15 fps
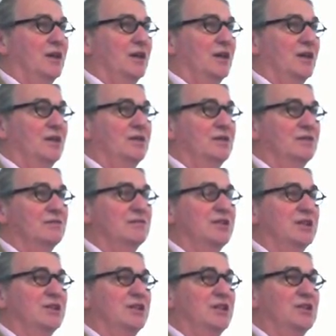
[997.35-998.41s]
And
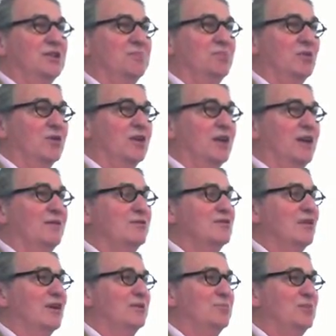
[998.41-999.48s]
written in the book, I was
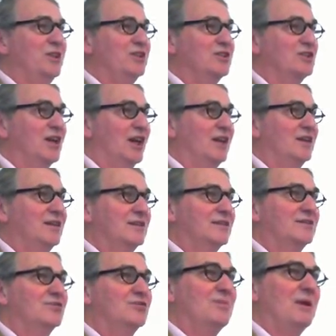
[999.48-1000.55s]
rather pleased I
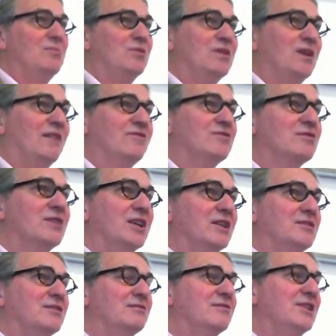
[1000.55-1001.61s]
could remember enough Greek
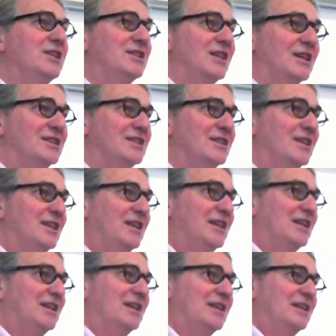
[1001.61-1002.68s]
to read it.
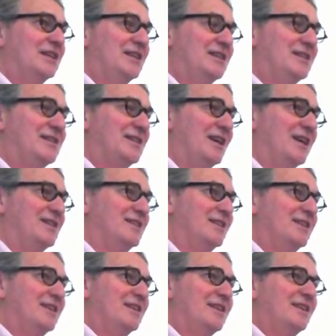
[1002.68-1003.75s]
And it said,
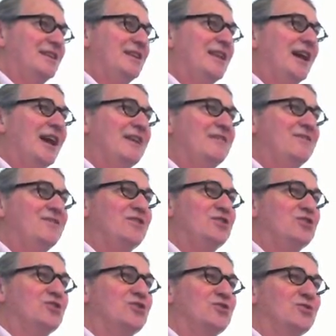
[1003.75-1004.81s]
"Life
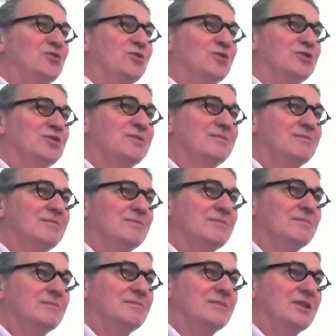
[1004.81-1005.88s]
is short.
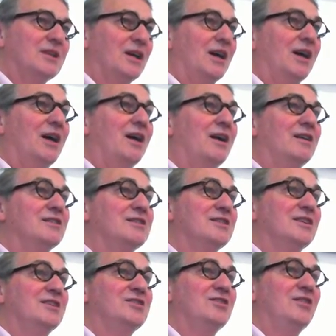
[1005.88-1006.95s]

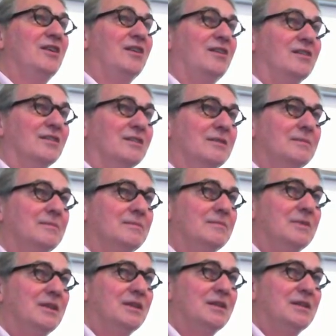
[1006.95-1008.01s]
Art is long.
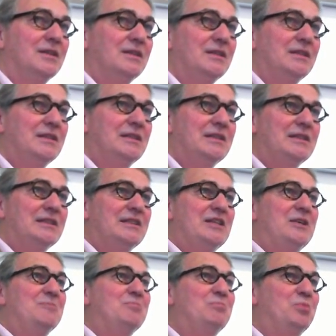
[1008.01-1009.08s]
The
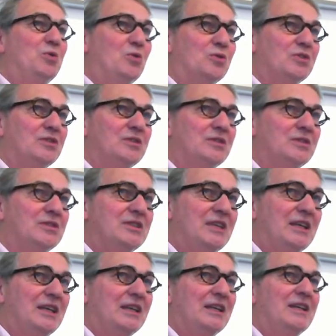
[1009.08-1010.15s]
important
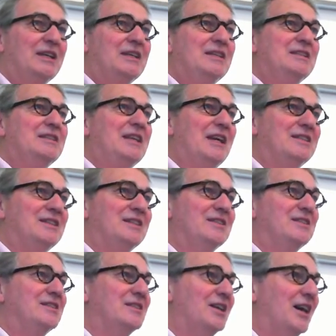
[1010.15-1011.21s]
thing is getting
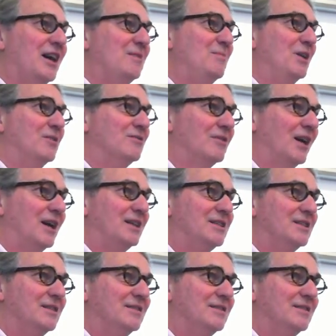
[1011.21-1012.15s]
the timing right."